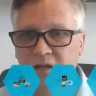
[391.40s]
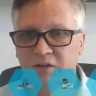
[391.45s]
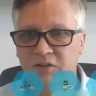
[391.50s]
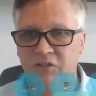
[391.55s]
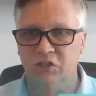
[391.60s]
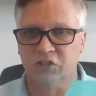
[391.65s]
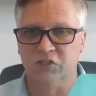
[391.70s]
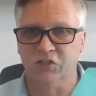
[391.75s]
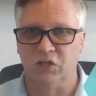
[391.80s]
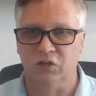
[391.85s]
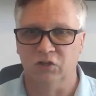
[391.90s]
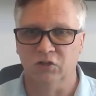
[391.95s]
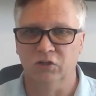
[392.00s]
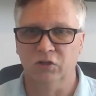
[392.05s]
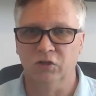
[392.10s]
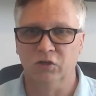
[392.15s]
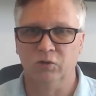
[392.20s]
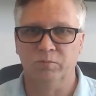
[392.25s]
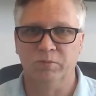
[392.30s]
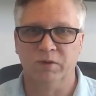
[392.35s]
just a
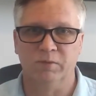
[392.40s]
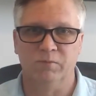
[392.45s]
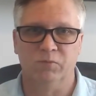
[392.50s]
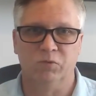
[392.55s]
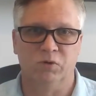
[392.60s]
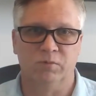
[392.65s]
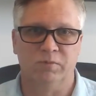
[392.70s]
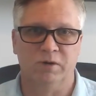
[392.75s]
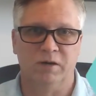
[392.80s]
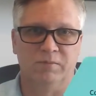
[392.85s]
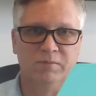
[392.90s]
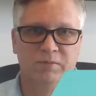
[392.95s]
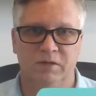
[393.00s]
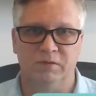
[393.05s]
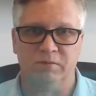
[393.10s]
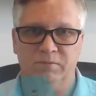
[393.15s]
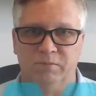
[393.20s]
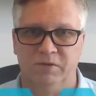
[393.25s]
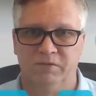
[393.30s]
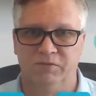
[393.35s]
little bit more about me
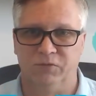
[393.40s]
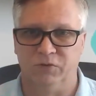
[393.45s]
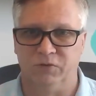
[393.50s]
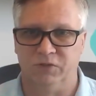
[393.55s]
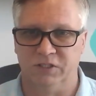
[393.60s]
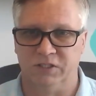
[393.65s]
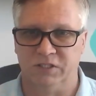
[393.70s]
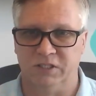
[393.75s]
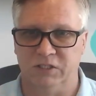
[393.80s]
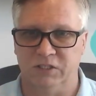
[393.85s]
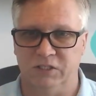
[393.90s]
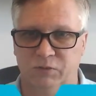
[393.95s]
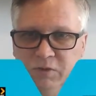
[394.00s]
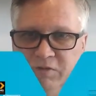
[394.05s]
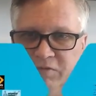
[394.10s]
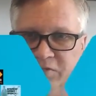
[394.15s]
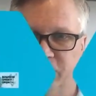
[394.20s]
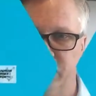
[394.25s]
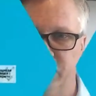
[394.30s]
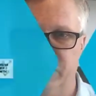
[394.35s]
before this gets away
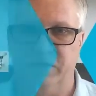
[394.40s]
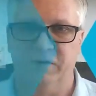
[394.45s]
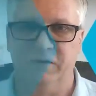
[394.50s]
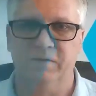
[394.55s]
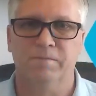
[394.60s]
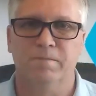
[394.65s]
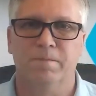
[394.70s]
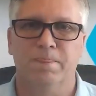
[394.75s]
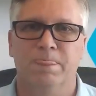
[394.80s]
from me here.